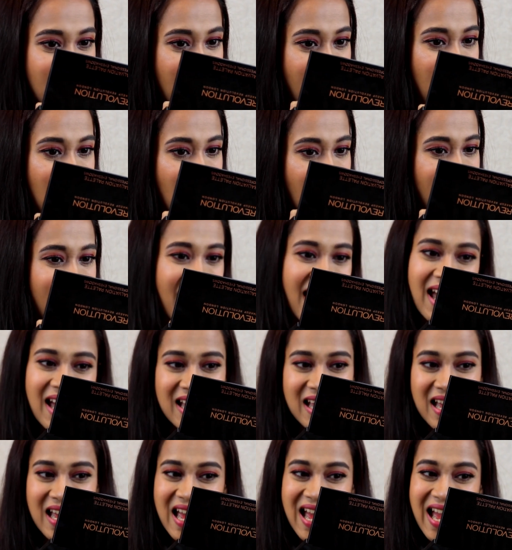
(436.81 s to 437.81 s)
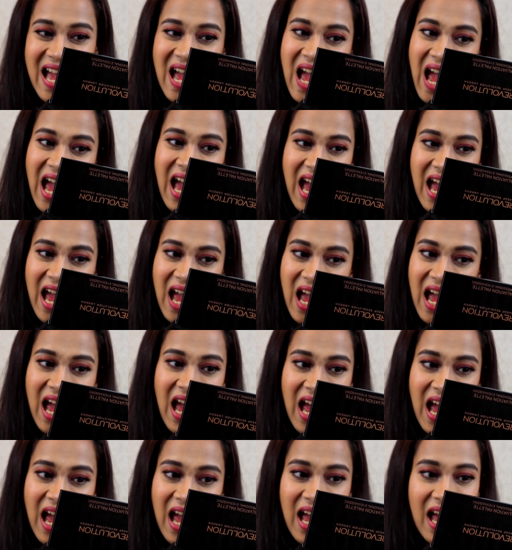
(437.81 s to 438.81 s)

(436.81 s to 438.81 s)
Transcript: and that's what I love about this lipstick.